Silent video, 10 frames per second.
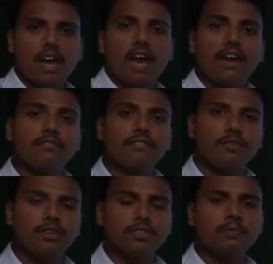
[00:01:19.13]
and from
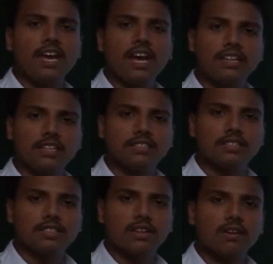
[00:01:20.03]
use by others
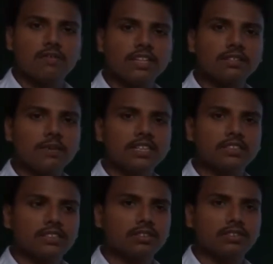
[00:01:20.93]
of enterprise
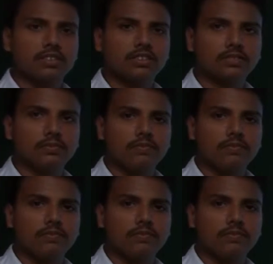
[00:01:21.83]
resources.